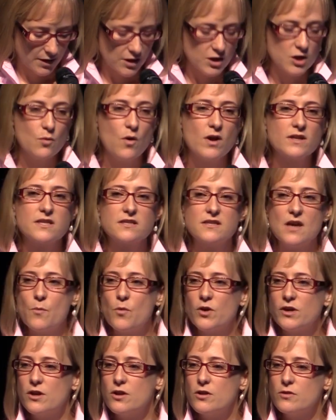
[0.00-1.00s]
You want
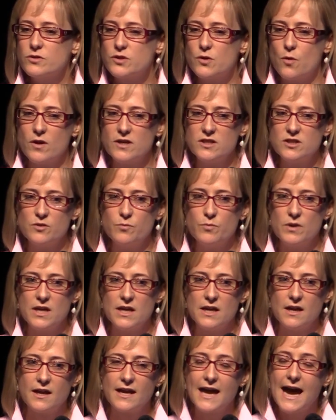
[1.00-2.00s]
someone who's going to
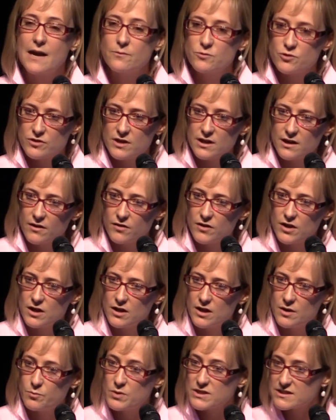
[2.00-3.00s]
be capturing
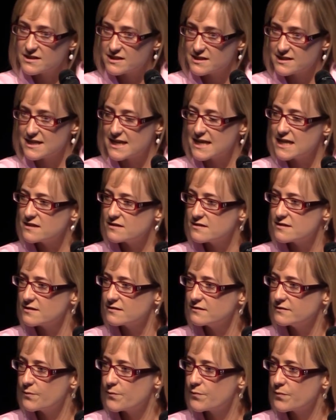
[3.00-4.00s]
the business needs.
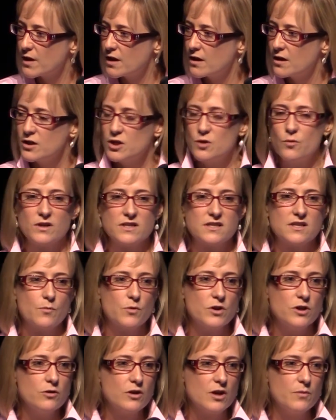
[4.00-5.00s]
You want
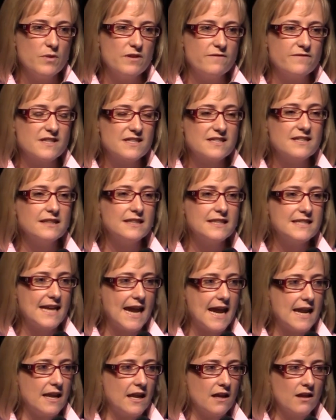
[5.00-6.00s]
someone who can be
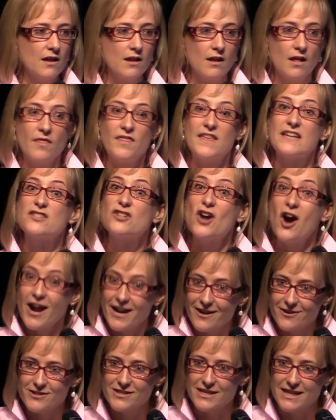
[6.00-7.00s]
facilitating the
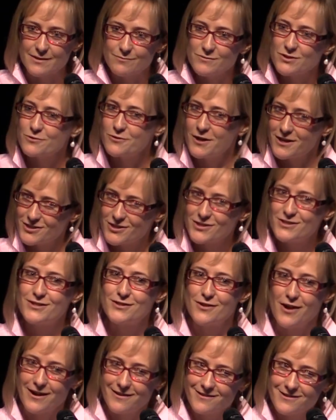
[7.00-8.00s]
entire team, so not just
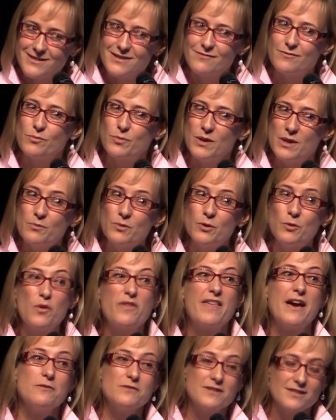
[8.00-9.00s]
designers, even people
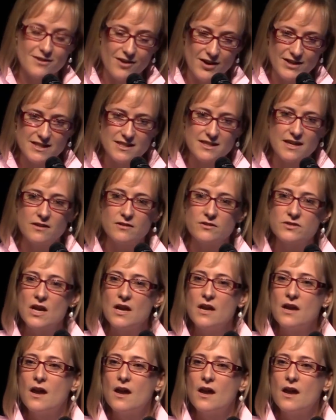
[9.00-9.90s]
without design skills,